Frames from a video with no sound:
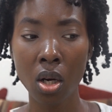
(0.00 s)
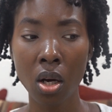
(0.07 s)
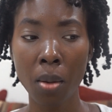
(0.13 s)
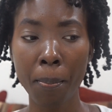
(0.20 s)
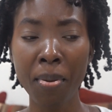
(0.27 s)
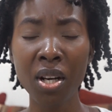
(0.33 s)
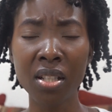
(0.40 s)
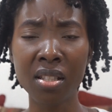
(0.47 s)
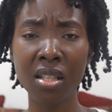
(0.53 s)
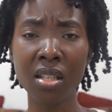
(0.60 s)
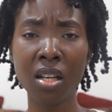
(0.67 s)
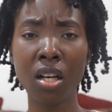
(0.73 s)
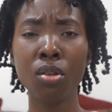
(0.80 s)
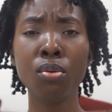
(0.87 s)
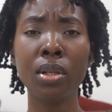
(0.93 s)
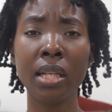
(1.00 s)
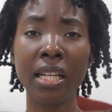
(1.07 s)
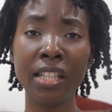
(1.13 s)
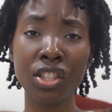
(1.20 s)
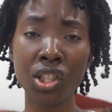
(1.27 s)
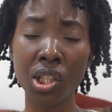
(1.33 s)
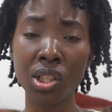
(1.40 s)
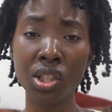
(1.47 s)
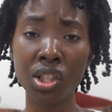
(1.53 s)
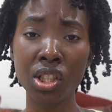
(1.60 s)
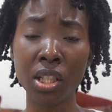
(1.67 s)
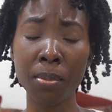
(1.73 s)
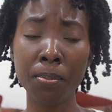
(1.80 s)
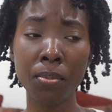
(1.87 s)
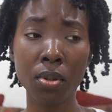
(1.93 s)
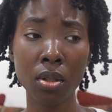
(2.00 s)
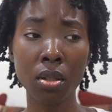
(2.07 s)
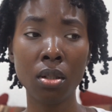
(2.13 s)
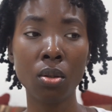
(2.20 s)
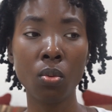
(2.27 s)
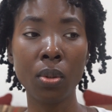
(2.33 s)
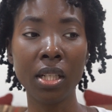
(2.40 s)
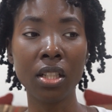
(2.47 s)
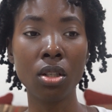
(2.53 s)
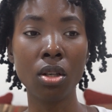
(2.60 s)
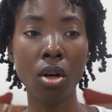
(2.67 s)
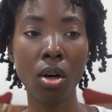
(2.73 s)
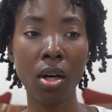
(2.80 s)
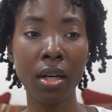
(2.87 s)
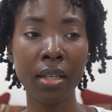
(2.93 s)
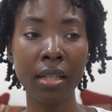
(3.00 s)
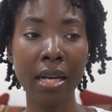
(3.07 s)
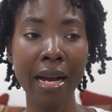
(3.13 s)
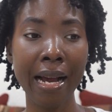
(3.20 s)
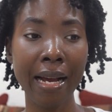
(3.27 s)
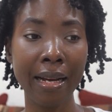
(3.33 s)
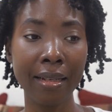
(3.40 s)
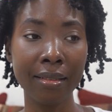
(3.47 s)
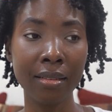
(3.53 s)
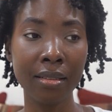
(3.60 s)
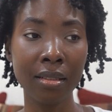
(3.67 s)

personal relationship with God and